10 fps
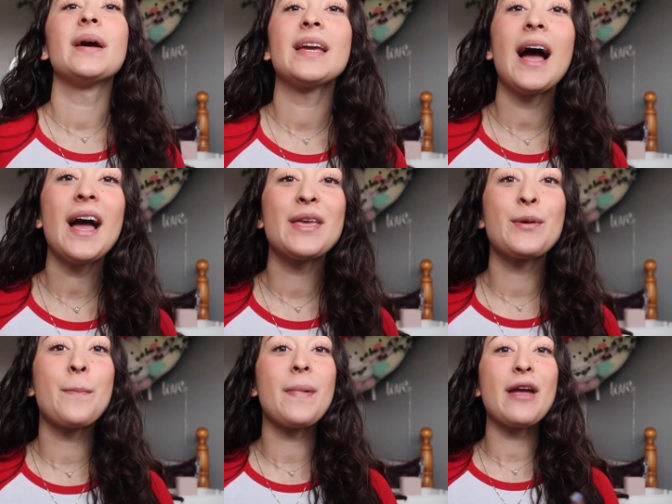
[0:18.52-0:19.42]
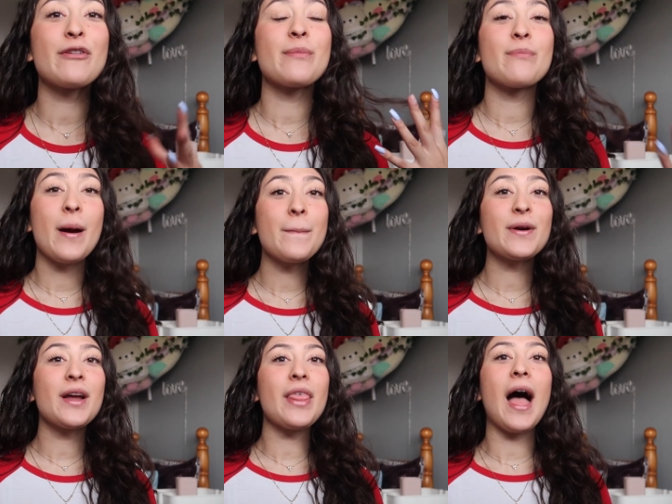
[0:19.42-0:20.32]
But yeah, you may
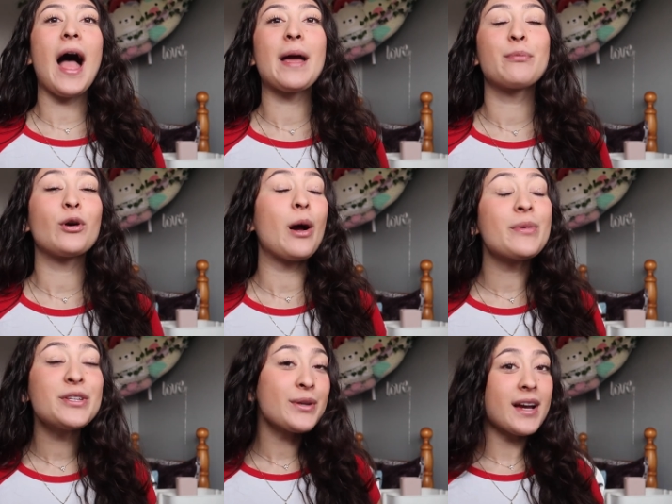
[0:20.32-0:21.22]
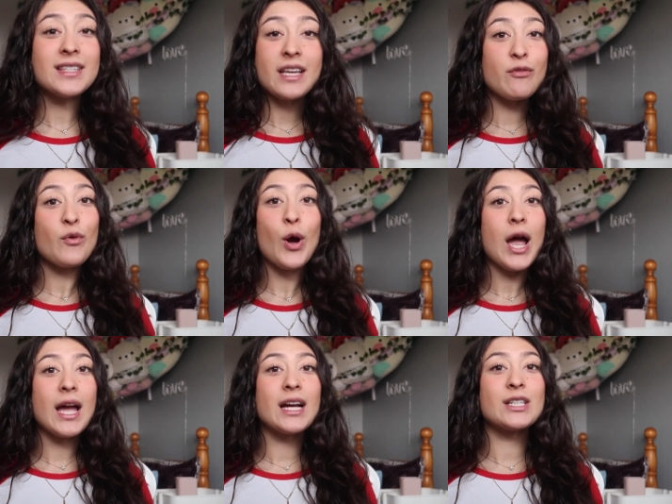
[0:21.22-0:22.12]
remember that I promised you guys a
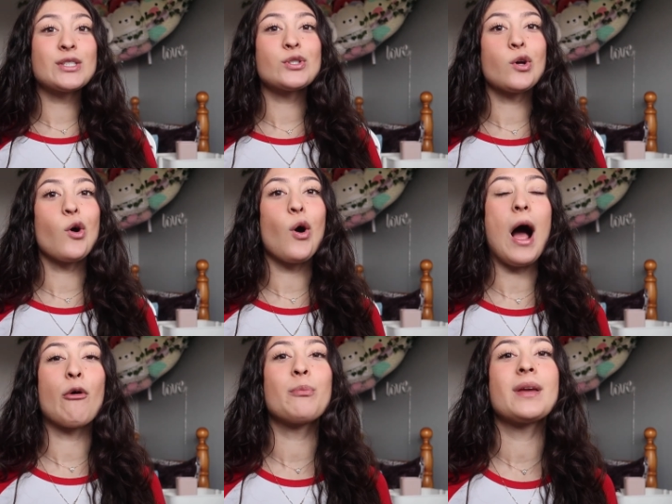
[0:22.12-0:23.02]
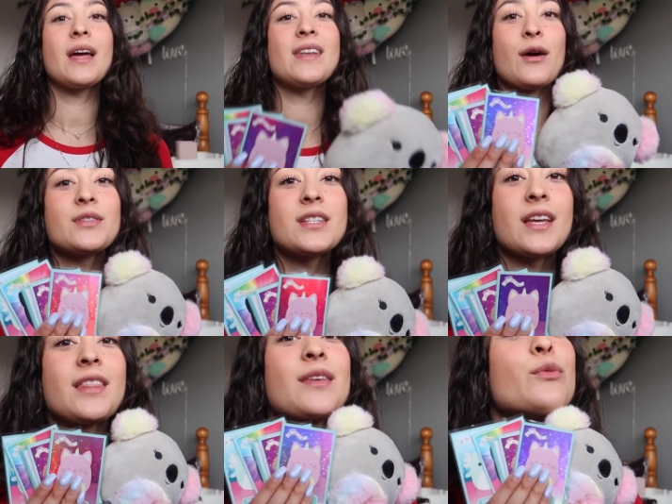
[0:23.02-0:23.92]
giveaway. So I will be
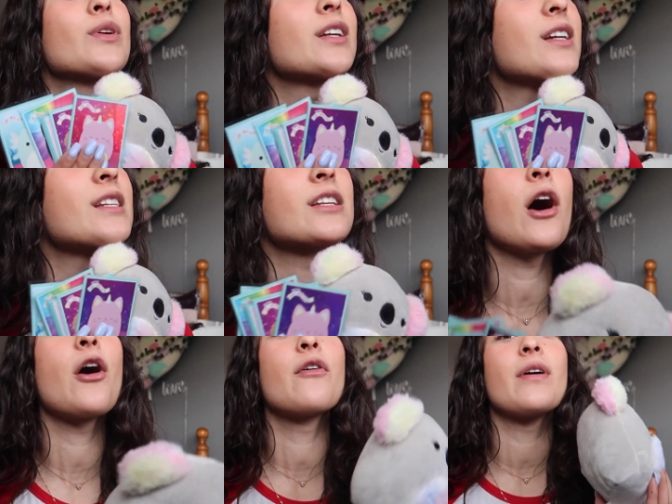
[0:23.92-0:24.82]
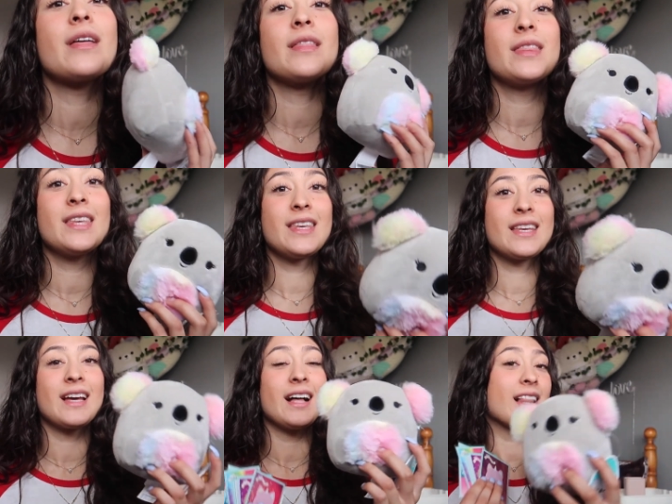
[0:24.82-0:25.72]
announcing the winners of the
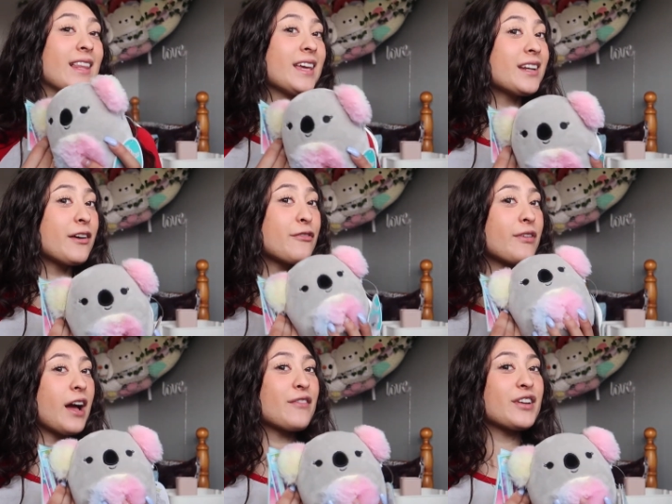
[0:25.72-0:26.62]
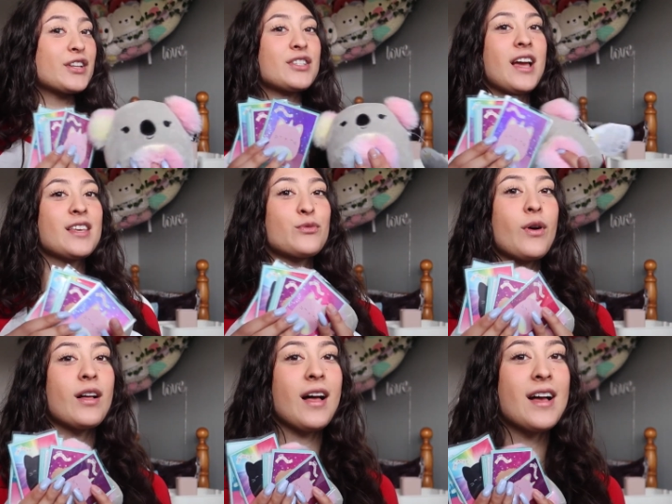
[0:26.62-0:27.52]
Kalina 5 inch as
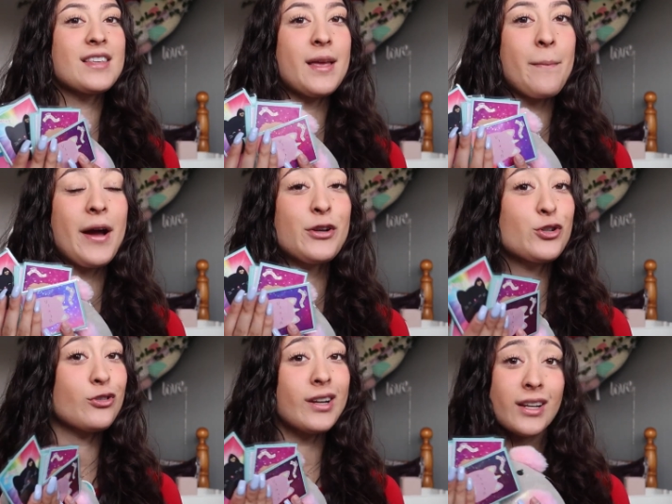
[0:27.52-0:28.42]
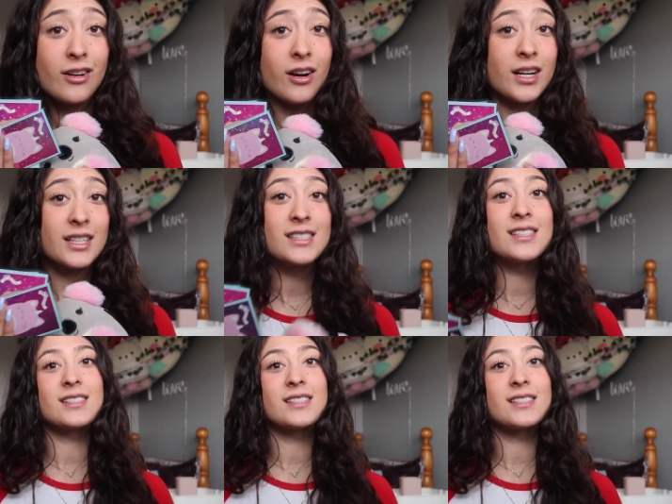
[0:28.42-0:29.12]
well as my trading cards.